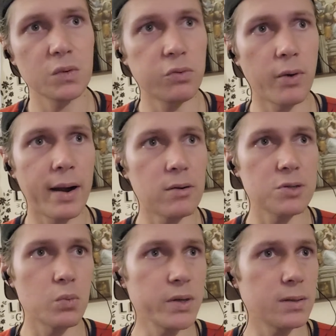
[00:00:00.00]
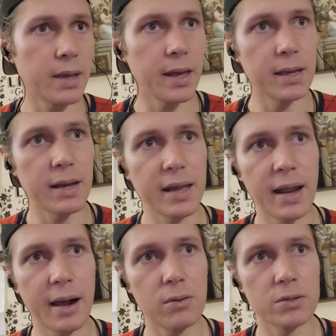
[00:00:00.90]
4 hours a weekday and 8
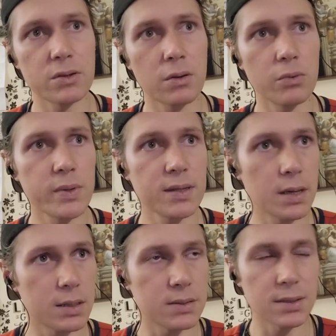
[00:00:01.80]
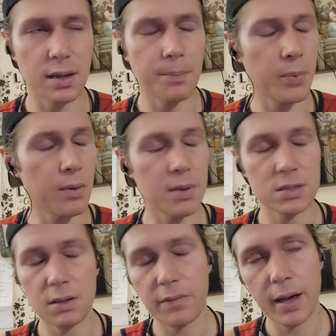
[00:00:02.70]
hours on the weekends, and I burn
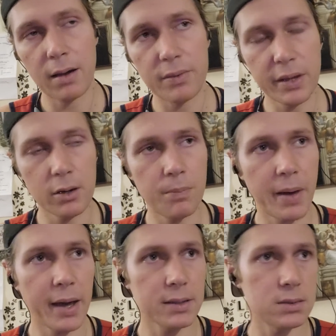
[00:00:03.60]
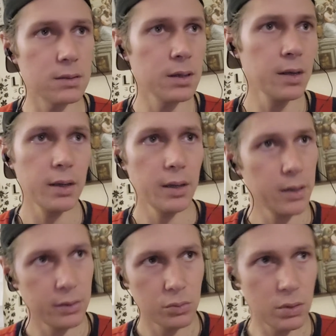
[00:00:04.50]
myself out, and I go back to
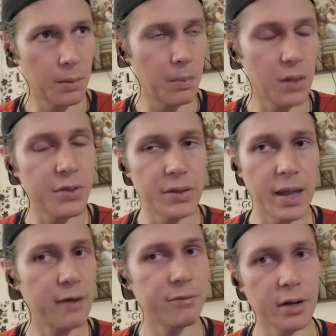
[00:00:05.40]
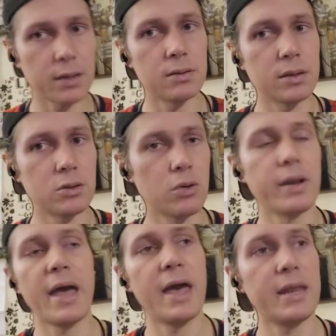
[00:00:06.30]
a month of not fucking
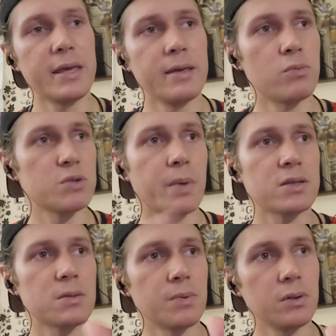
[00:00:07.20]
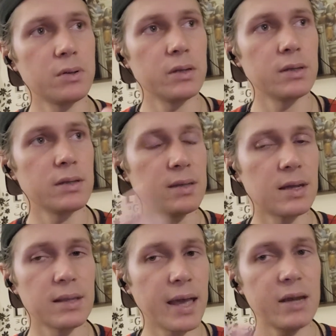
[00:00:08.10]
doing any responsibility,
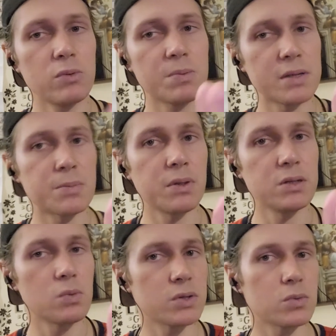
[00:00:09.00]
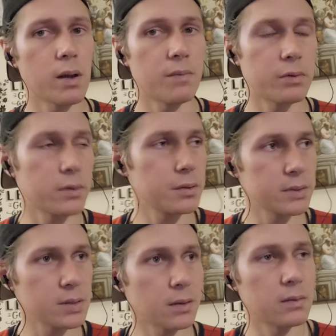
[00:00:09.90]
attending to any responsibilities whatsoever.
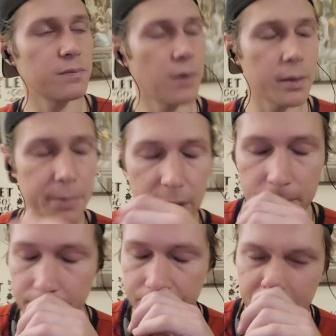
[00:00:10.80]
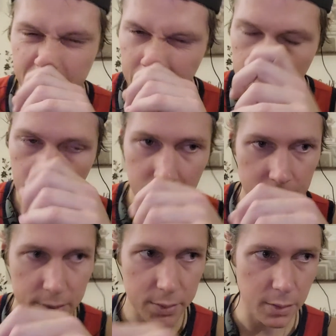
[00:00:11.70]
It's like, fuck, man.
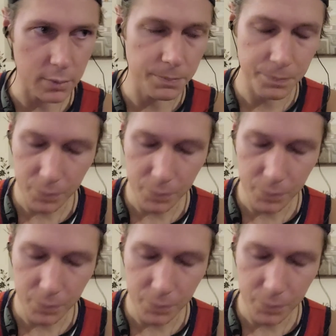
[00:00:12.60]
So